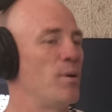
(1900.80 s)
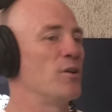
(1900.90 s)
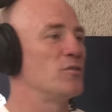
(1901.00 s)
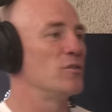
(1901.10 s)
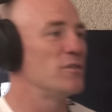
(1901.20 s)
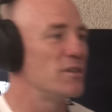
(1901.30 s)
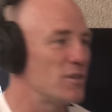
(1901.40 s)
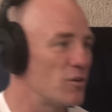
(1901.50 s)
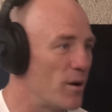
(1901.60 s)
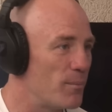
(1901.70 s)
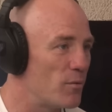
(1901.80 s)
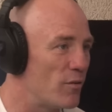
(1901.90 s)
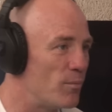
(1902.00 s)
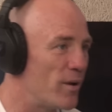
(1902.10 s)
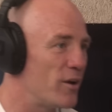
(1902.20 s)
personal disagreement
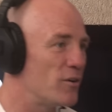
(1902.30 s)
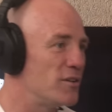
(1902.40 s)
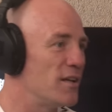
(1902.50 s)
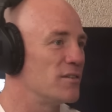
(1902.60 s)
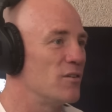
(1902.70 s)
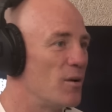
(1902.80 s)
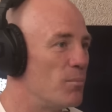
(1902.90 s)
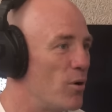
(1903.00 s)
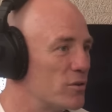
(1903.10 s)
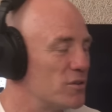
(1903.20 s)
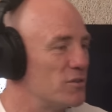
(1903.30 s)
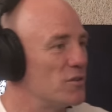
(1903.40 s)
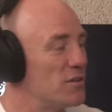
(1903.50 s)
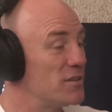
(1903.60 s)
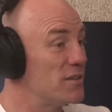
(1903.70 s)
with me, or she doesn't like
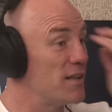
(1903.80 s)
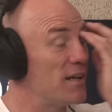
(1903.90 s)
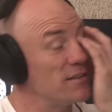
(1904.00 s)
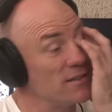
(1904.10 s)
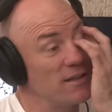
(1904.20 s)
boxes, or this and that.